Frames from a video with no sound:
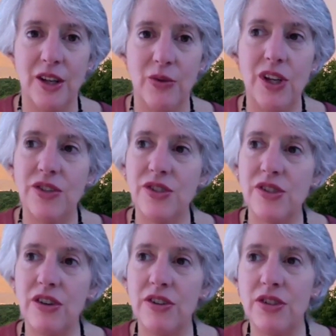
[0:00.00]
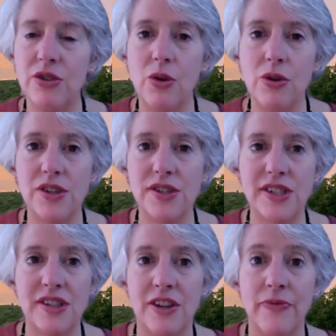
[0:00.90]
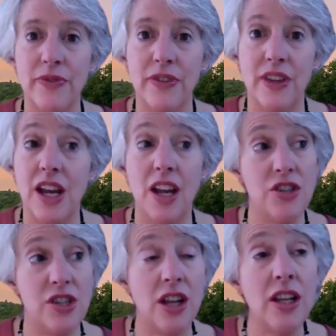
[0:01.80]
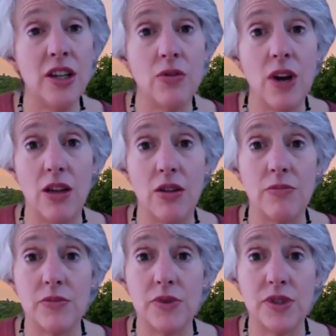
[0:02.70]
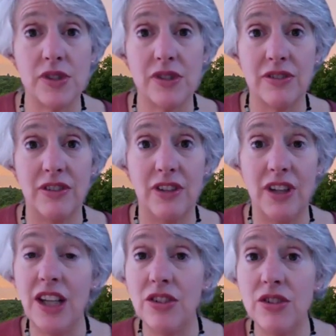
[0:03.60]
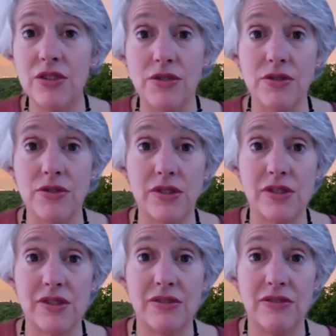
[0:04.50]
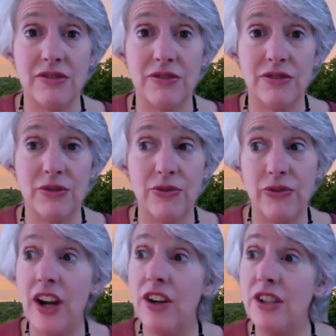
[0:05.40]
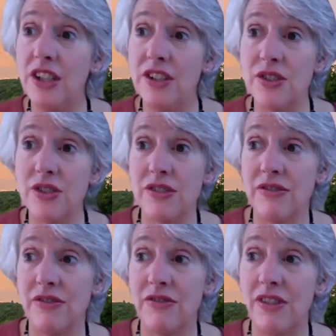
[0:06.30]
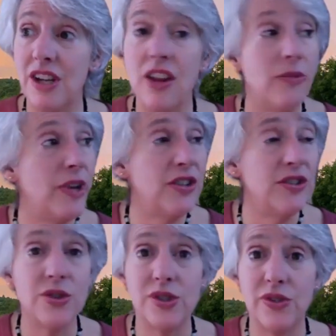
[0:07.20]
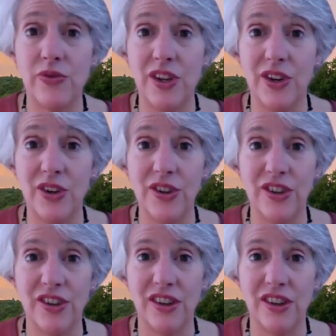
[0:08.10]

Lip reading: We can start to notice the angelic realms, angels, fairies, the elementals of the earth.